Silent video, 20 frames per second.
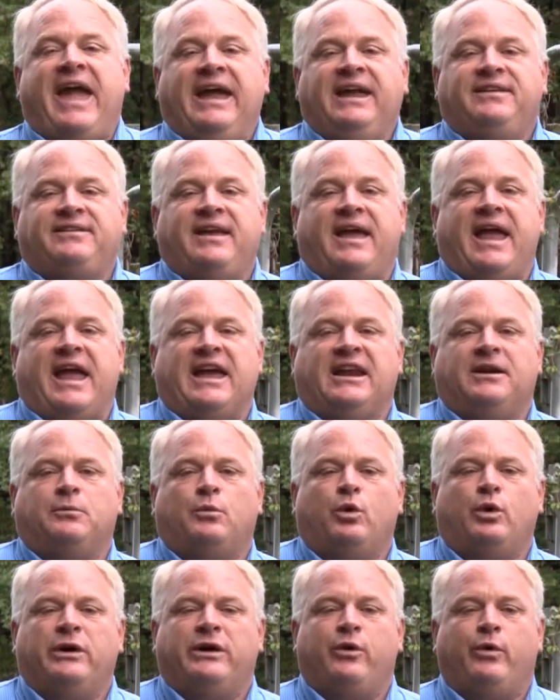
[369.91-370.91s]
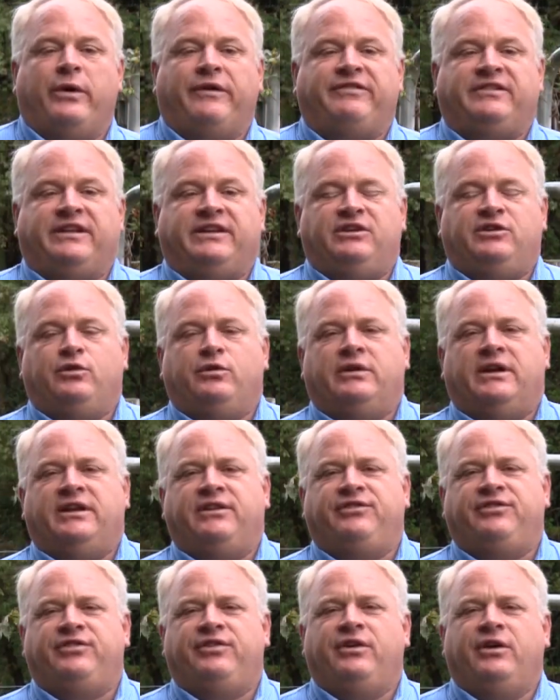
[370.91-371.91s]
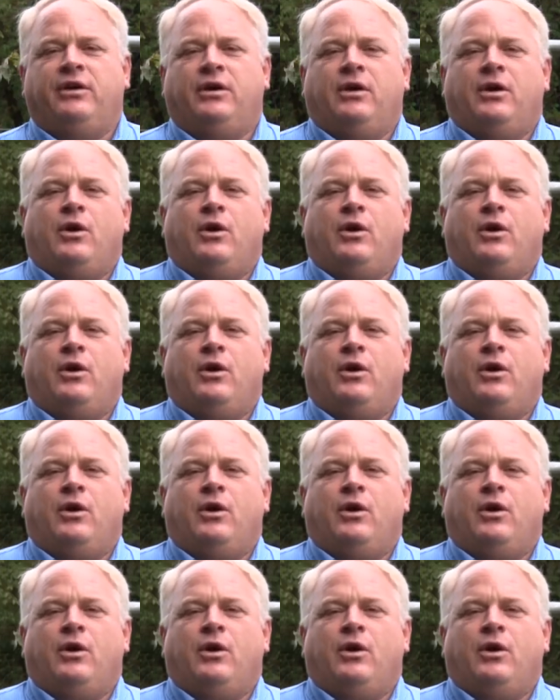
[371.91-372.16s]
8 animal equivalent units